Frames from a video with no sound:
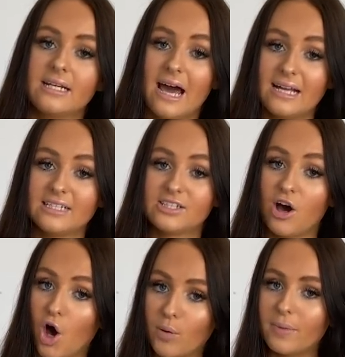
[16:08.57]
nice
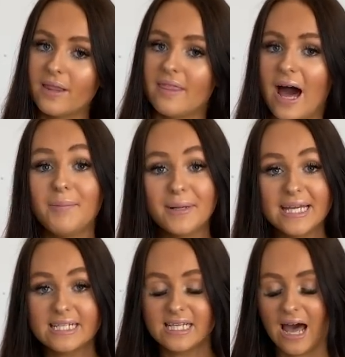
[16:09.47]
top that I
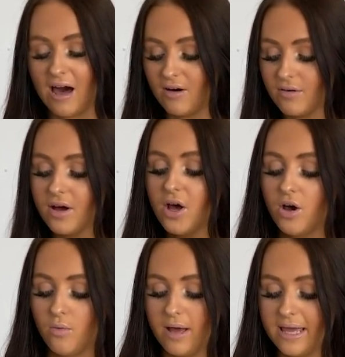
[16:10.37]
picked out
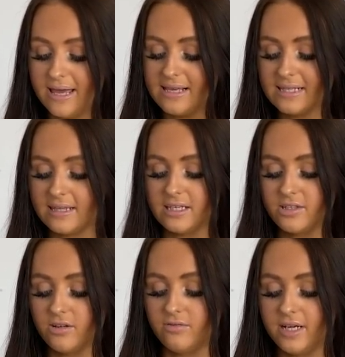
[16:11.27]
is this
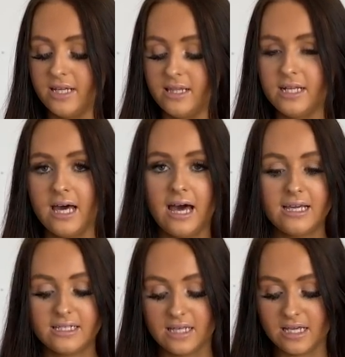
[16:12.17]
really
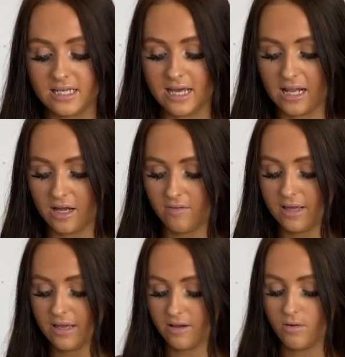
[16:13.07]
nice
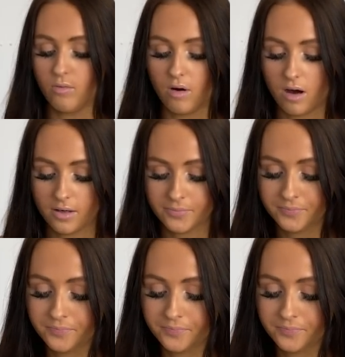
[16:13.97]
yellowy one.